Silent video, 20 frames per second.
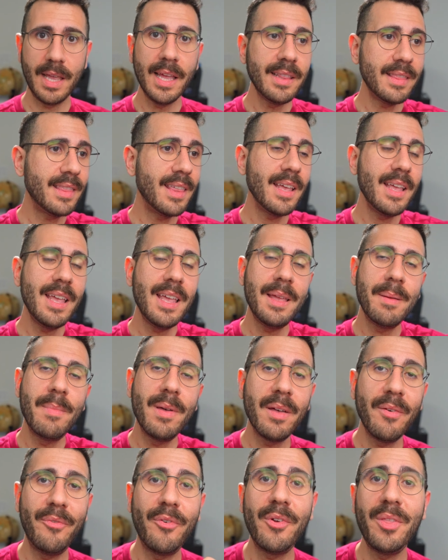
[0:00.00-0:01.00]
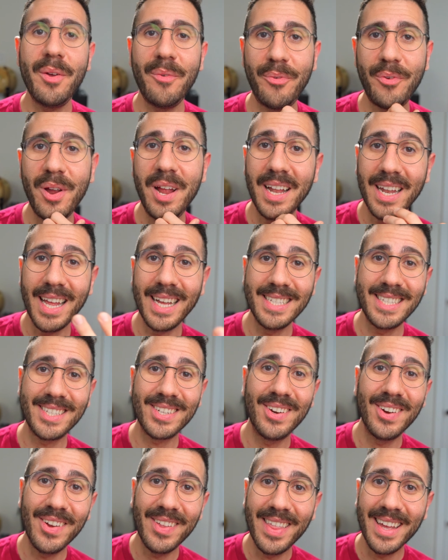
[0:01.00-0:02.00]
Get the email for the
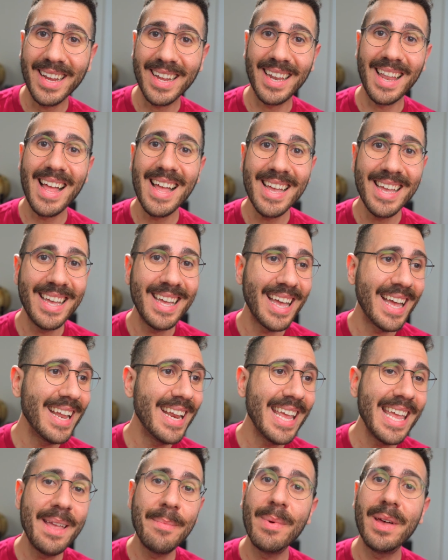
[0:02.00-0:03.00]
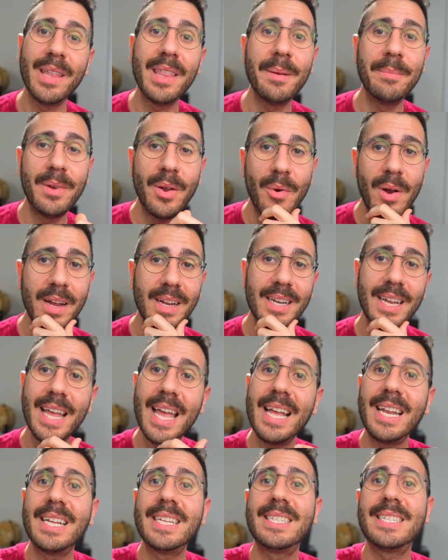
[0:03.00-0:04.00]
freelancer or the client and email them directly.
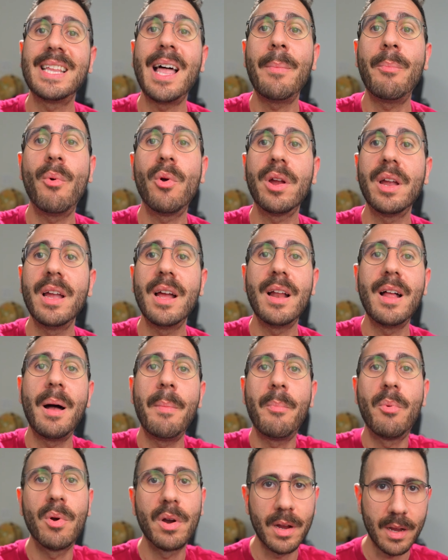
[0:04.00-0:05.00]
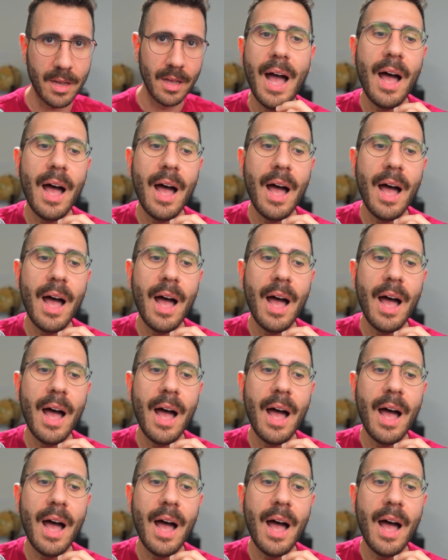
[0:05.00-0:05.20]
Hey, let's stop working on Upwork.